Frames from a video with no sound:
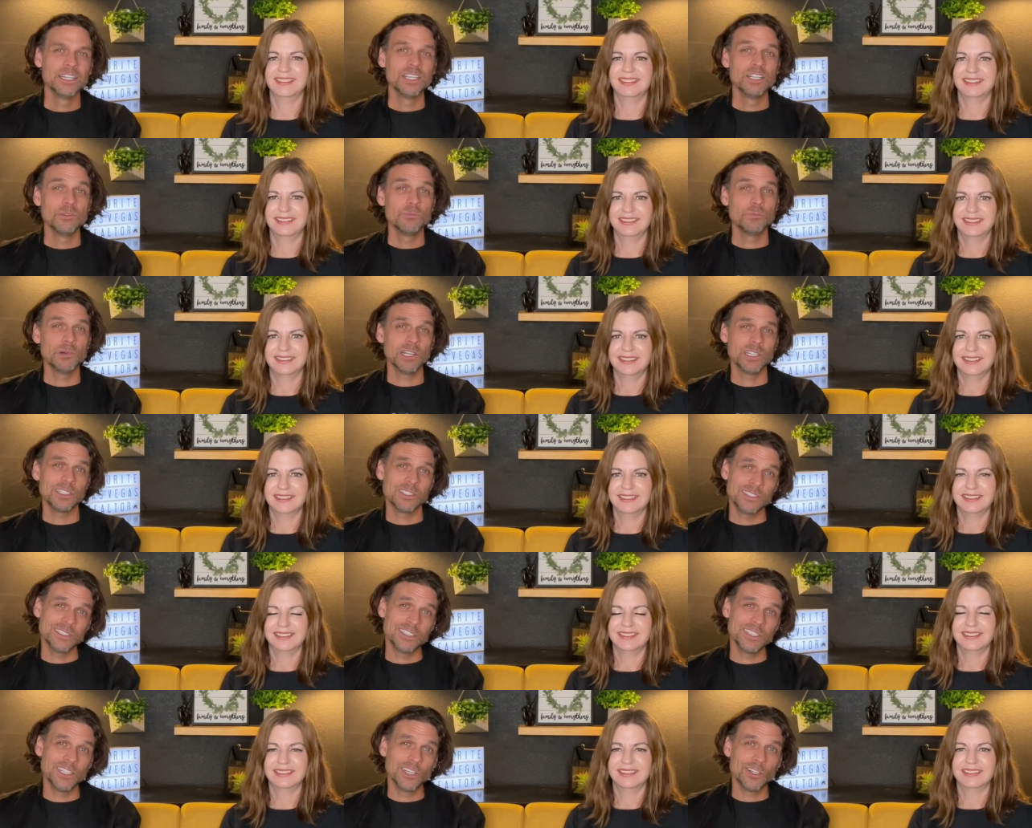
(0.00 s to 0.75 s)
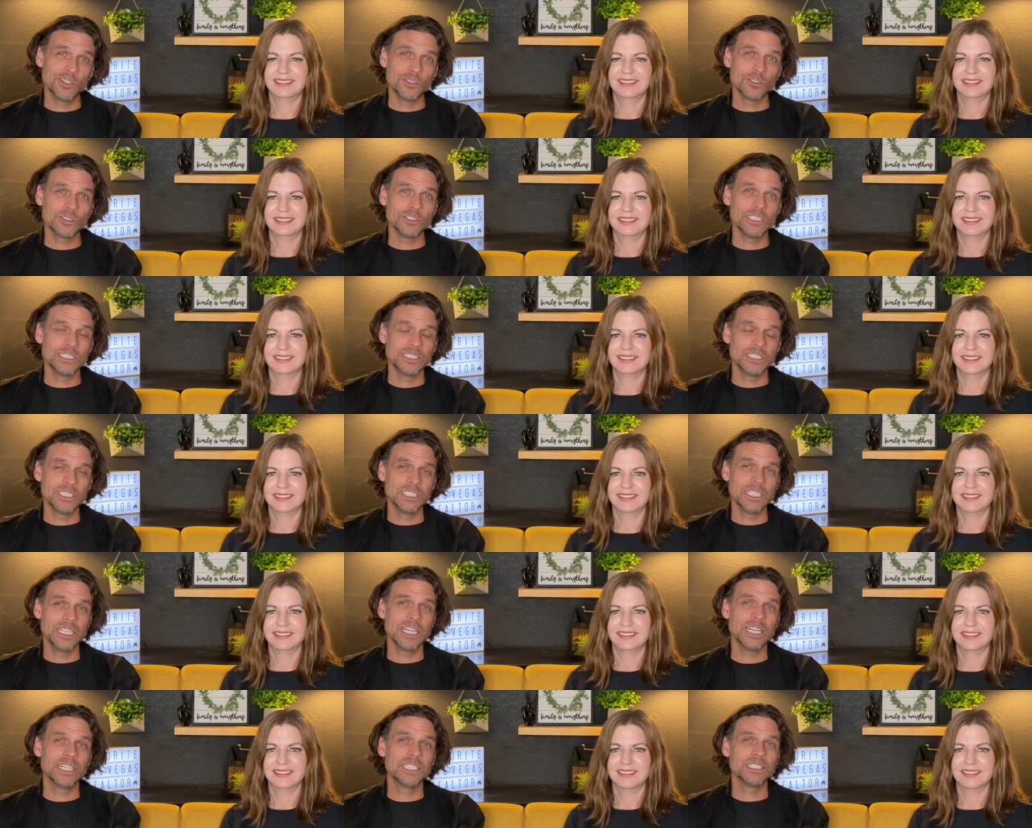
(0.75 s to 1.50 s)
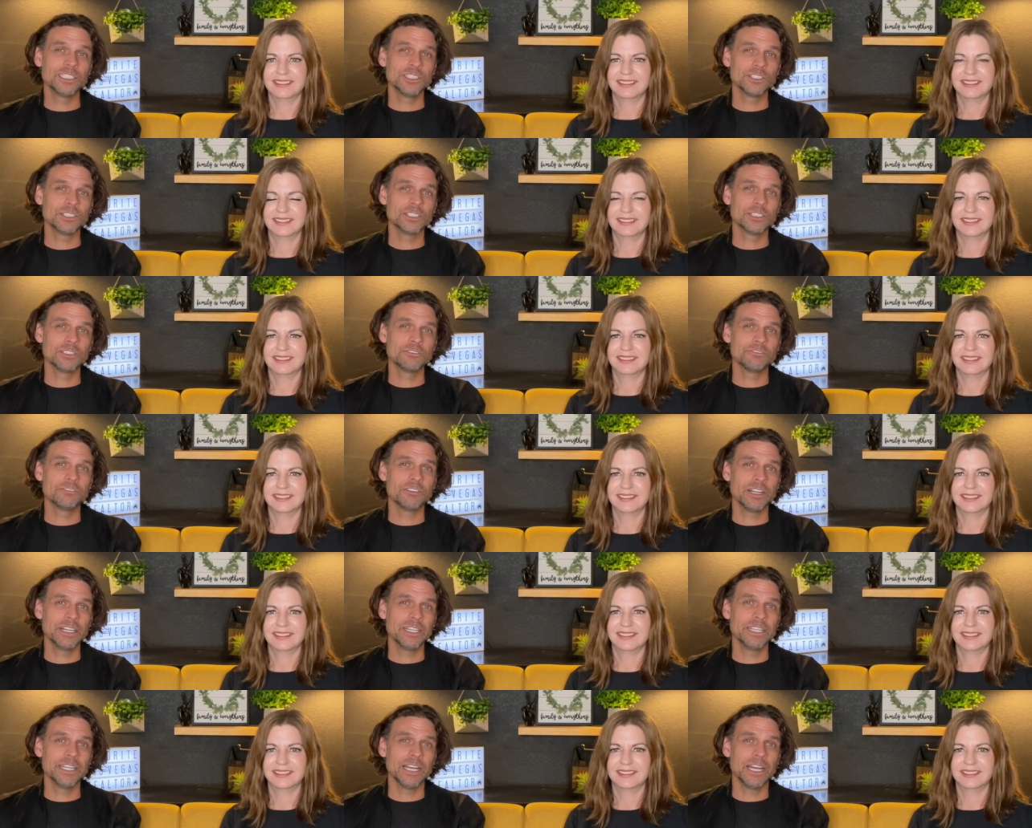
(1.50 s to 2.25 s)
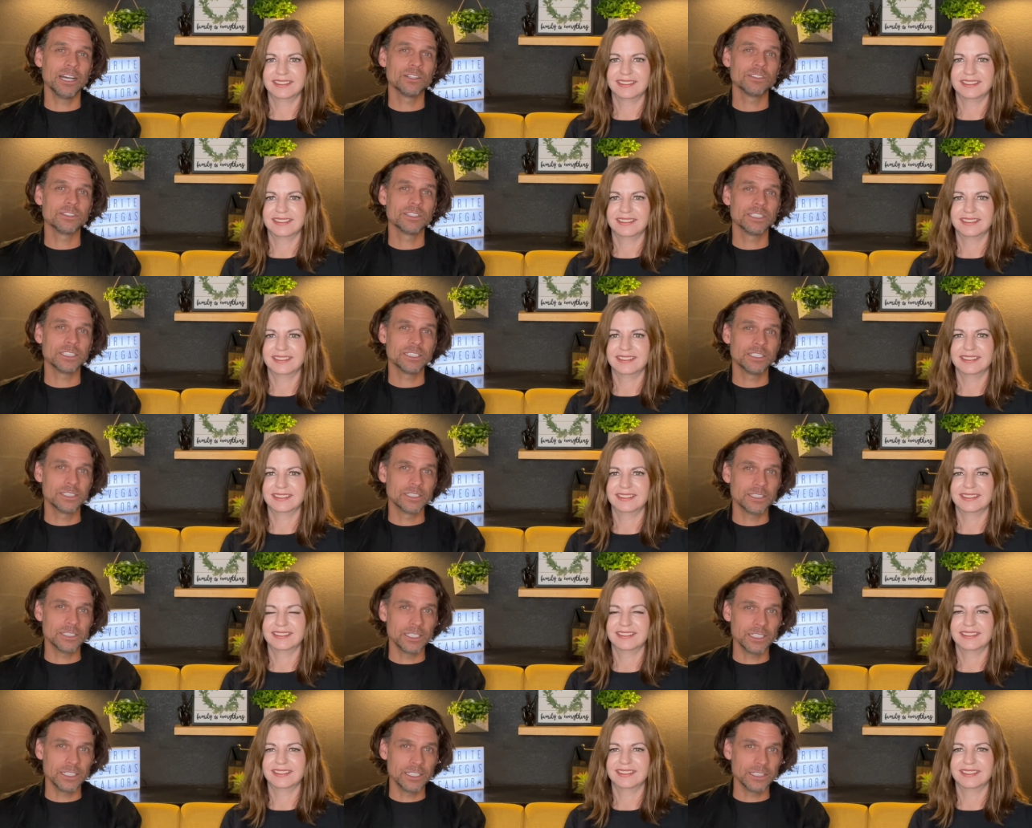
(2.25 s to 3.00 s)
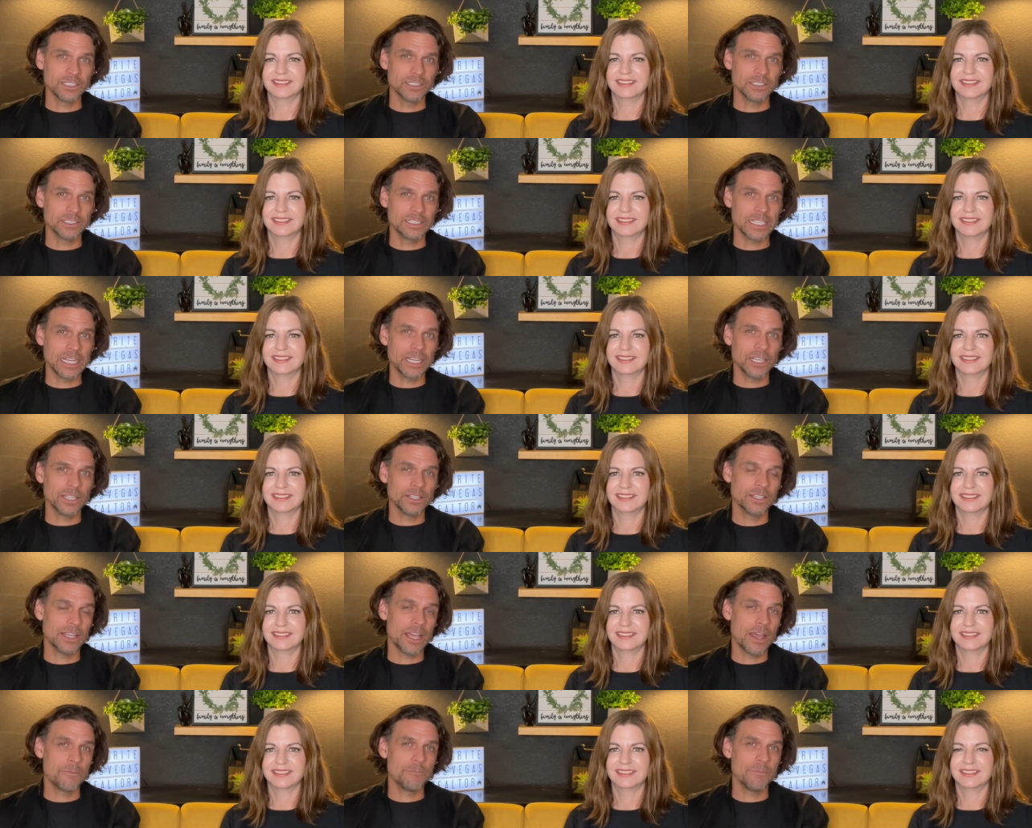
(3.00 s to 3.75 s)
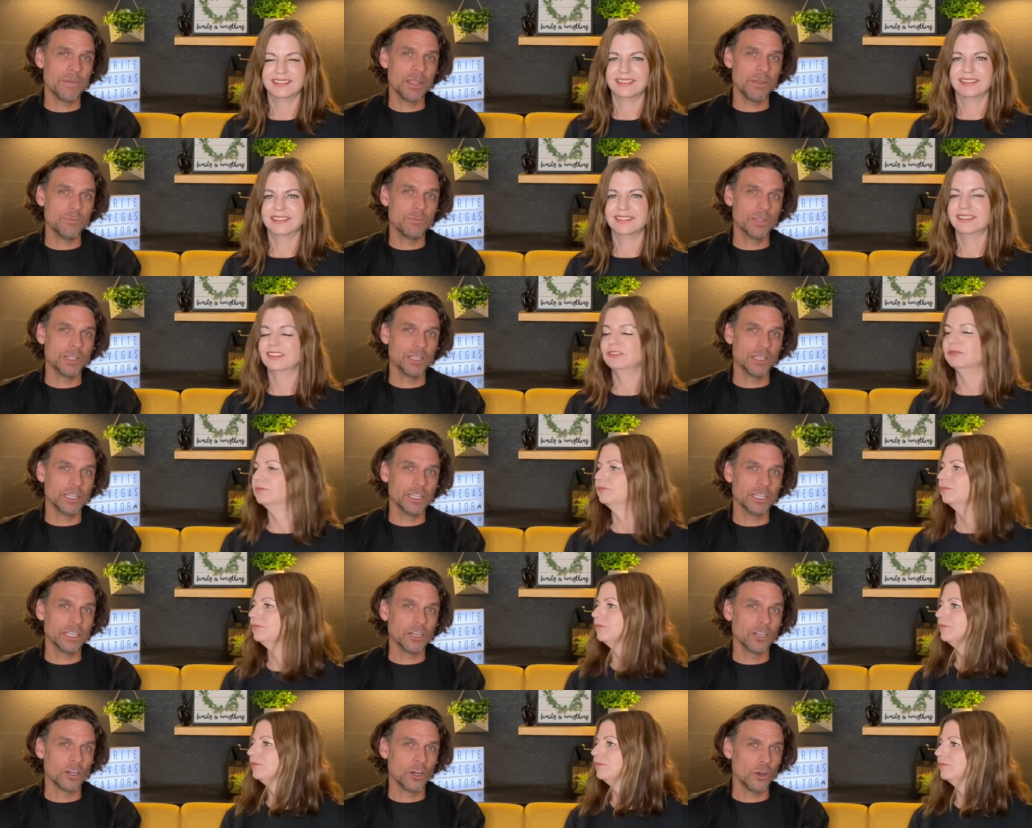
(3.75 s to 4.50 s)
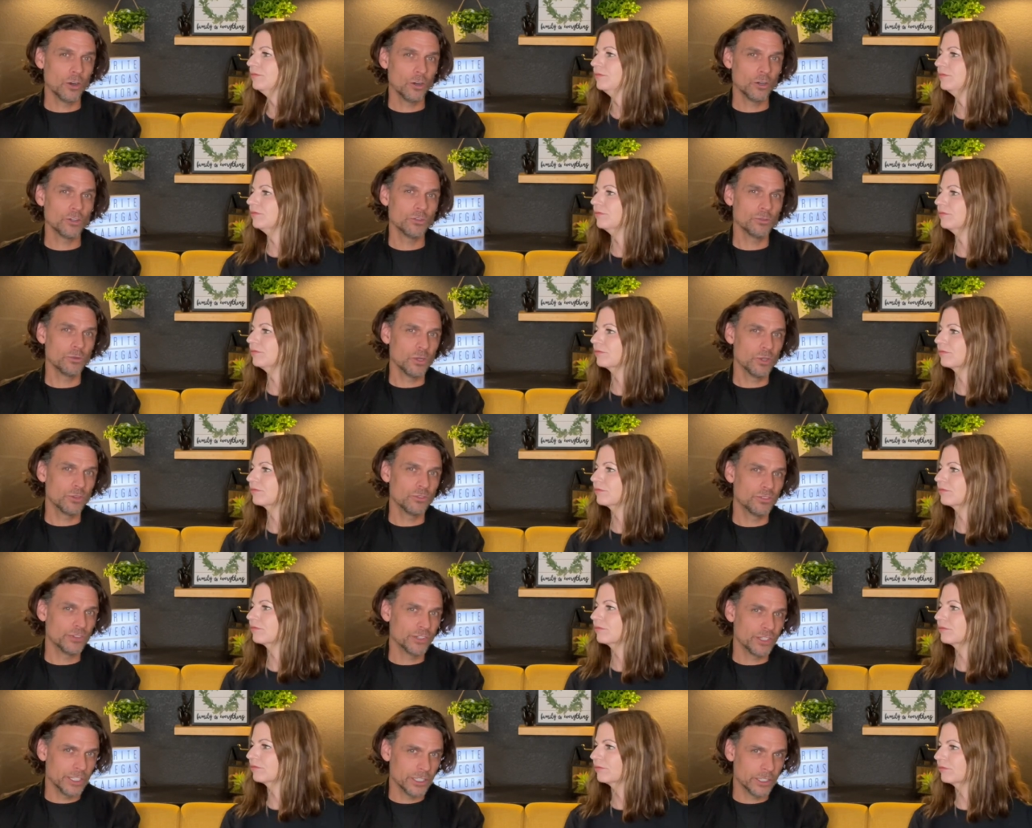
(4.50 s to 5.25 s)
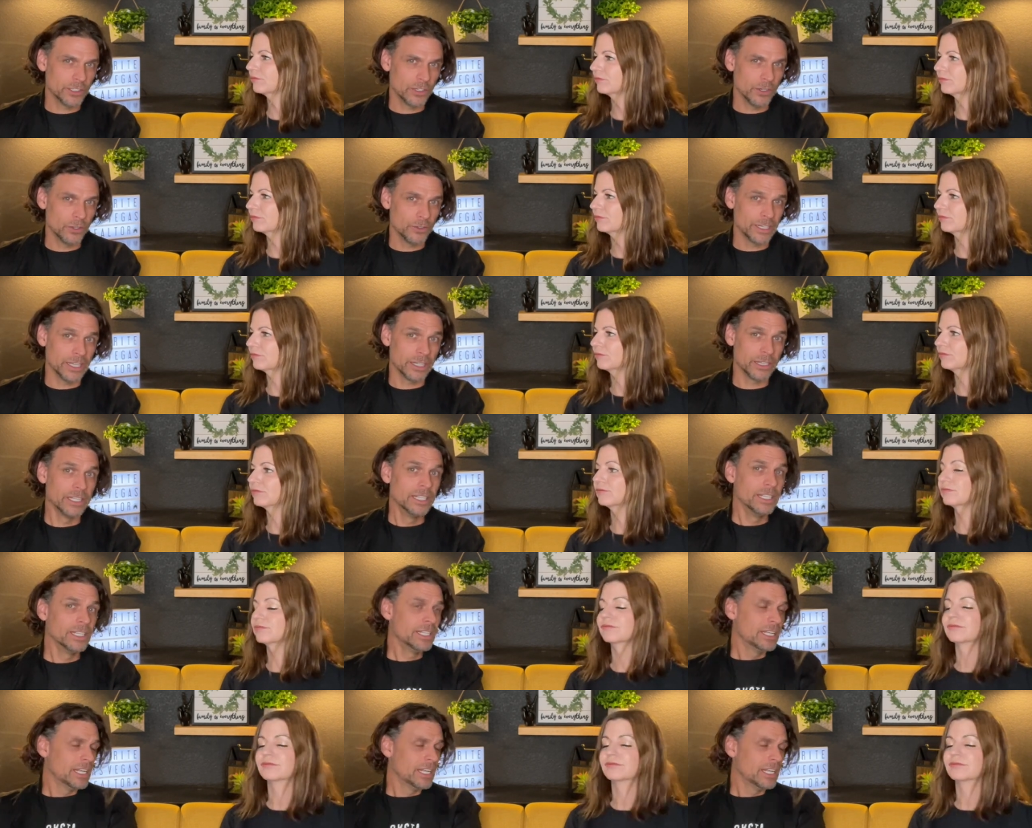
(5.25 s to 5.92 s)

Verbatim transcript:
Speaker 1: But you know, in the end, you're going to find out that that may be a hard road for you to go down.